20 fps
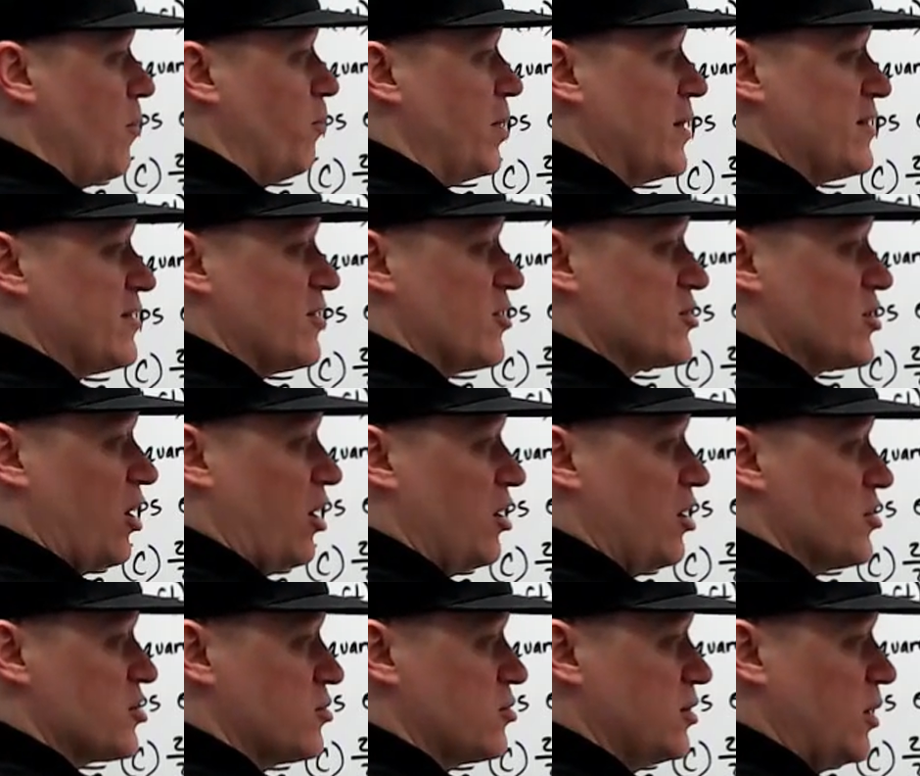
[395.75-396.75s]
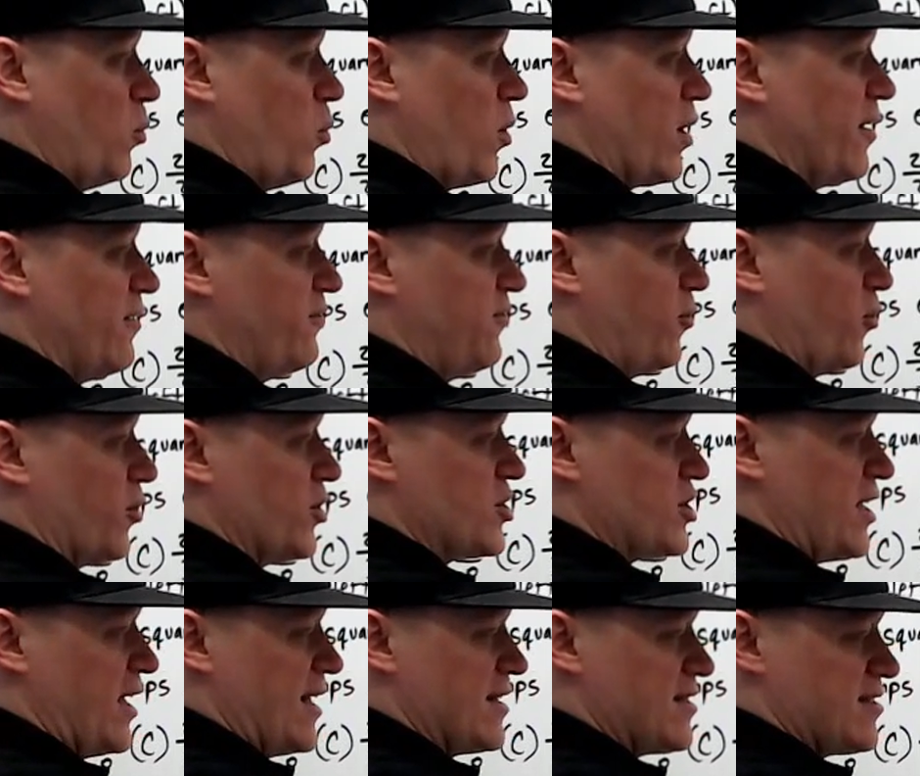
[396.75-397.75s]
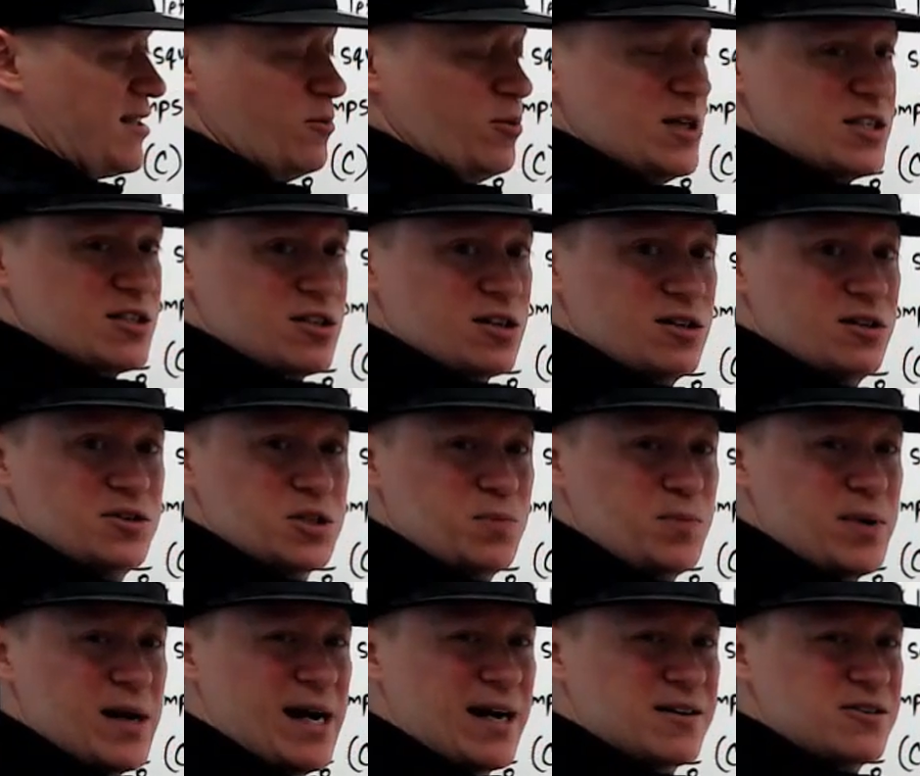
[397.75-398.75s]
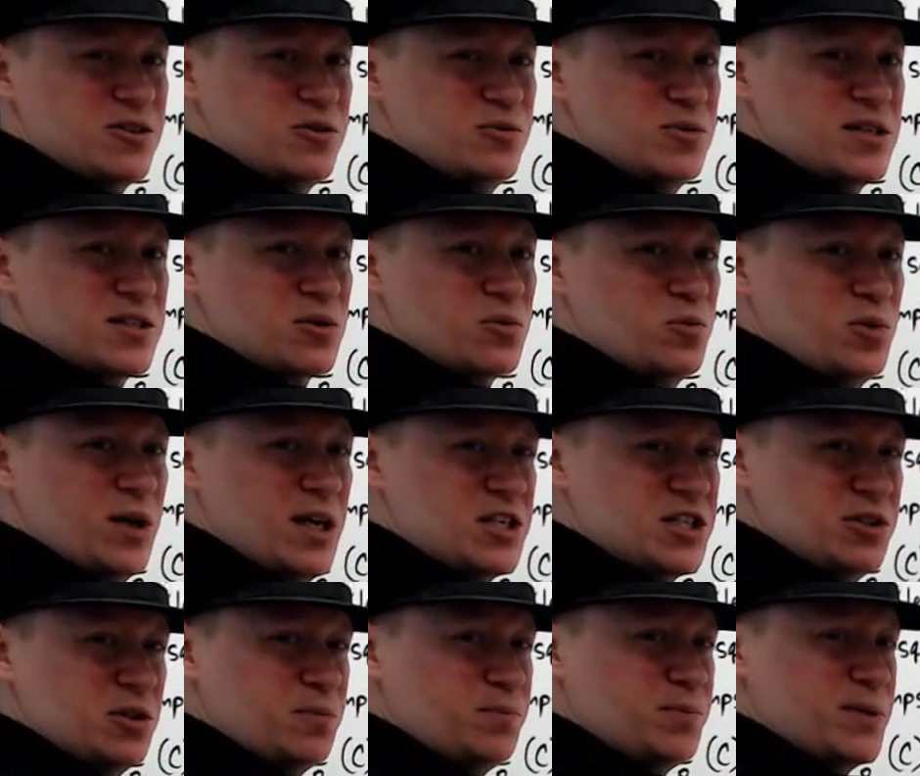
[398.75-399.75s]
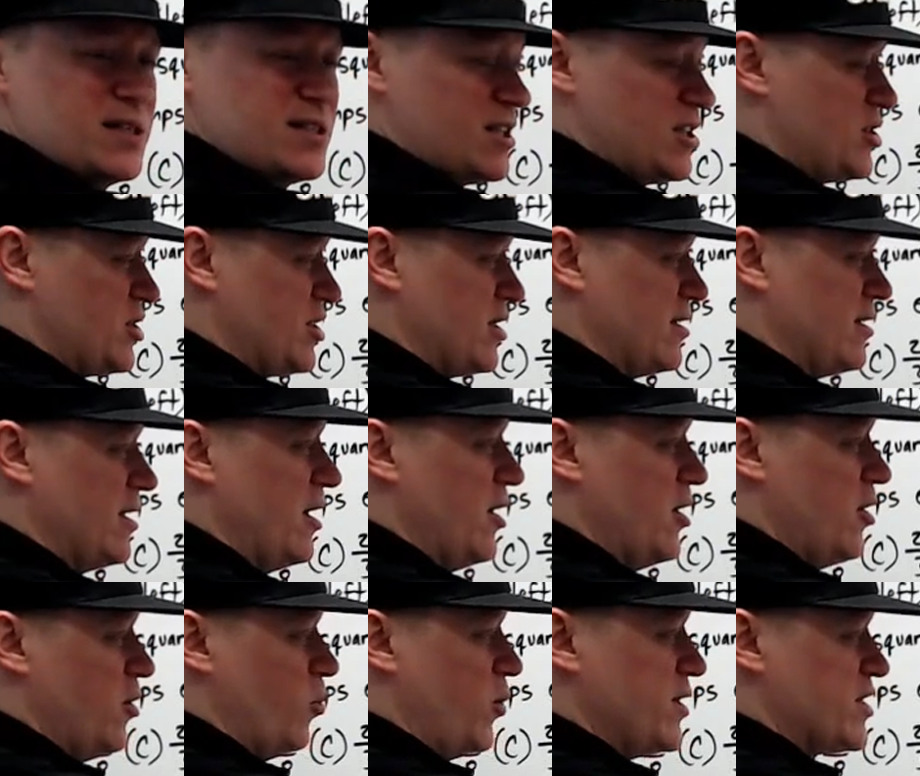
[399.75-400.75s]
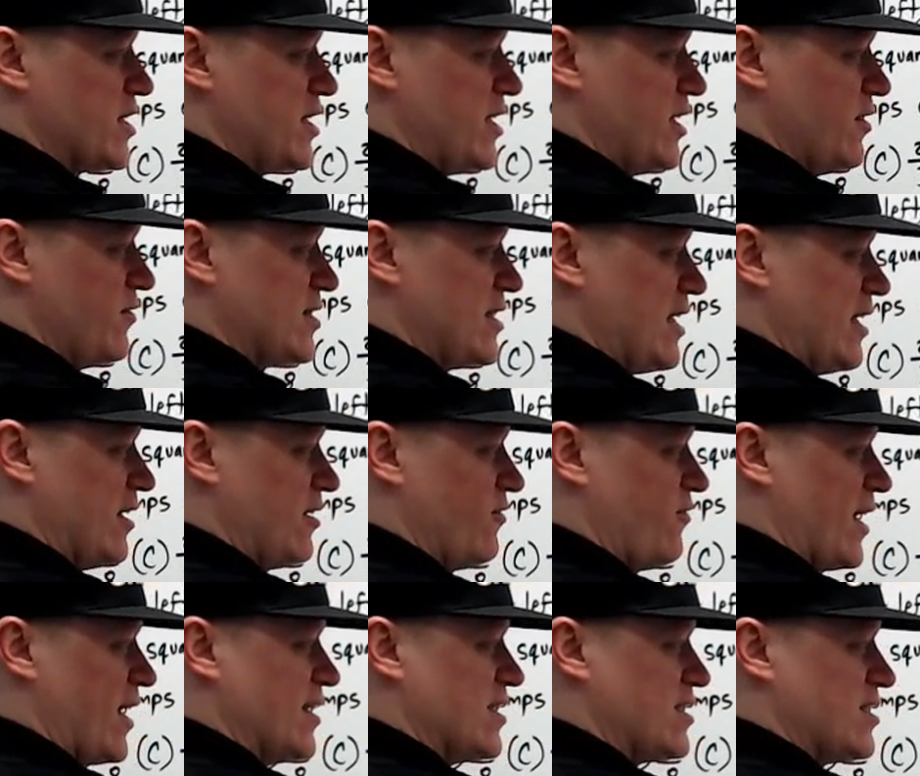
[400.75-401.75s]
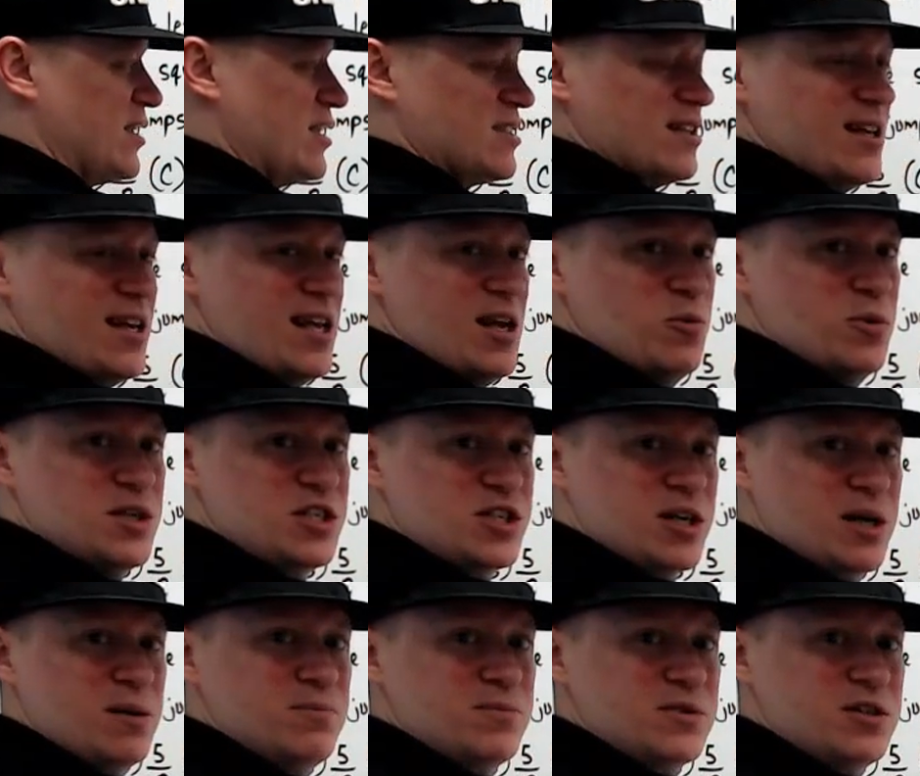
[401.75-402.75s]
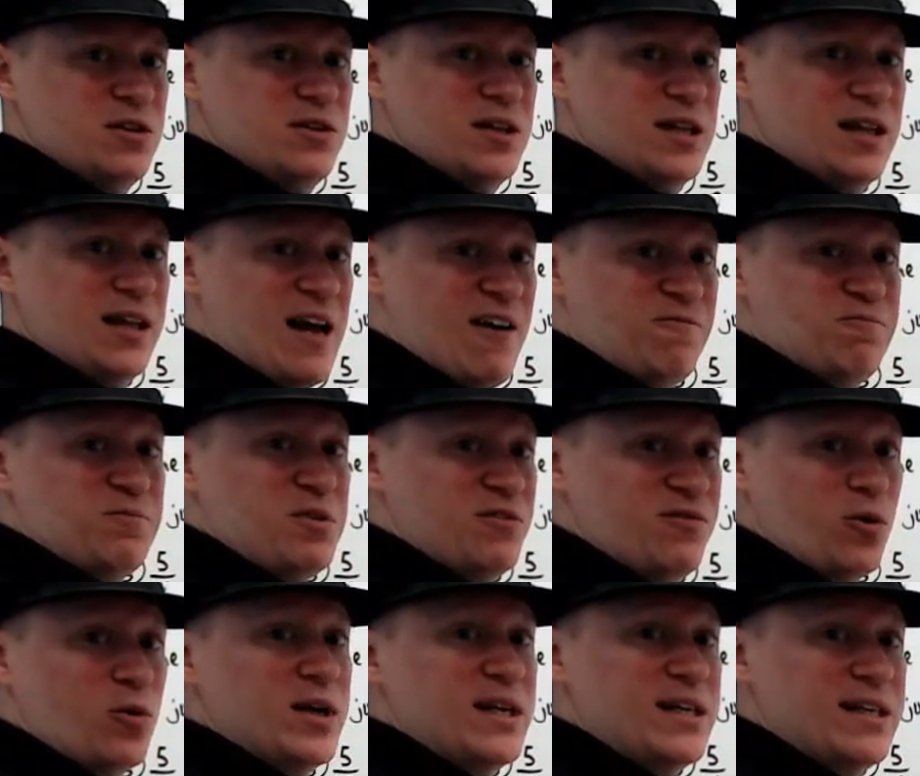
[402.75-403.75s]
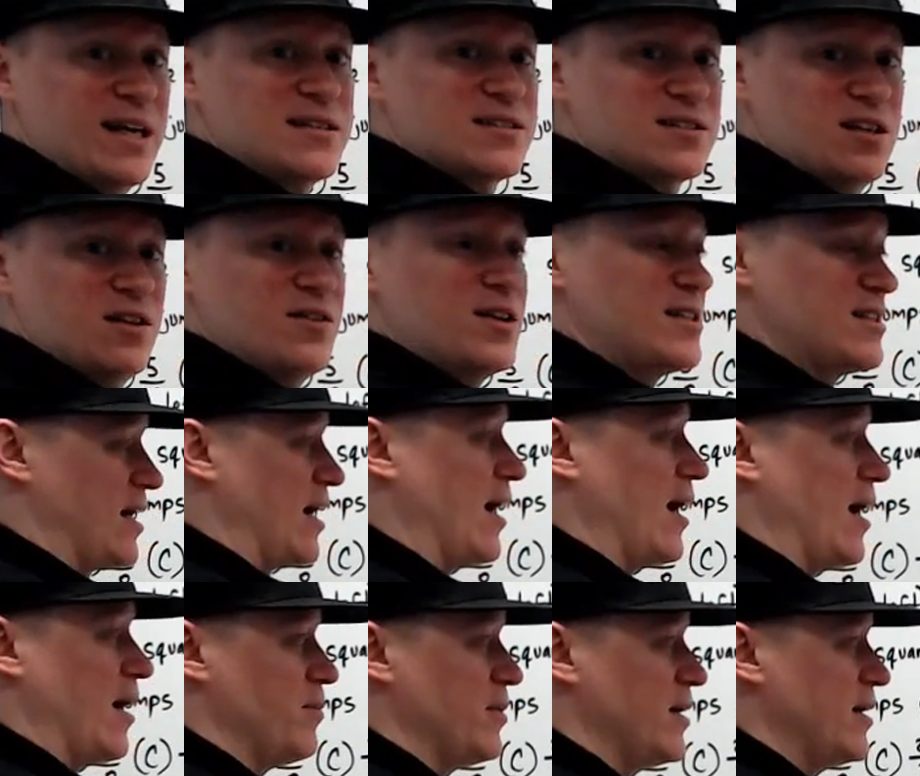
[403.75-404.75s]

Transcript: but there's also a 1 in 4 chance he returns back to his original position, which gives the advantage that he would jump to the left before he gets to the top.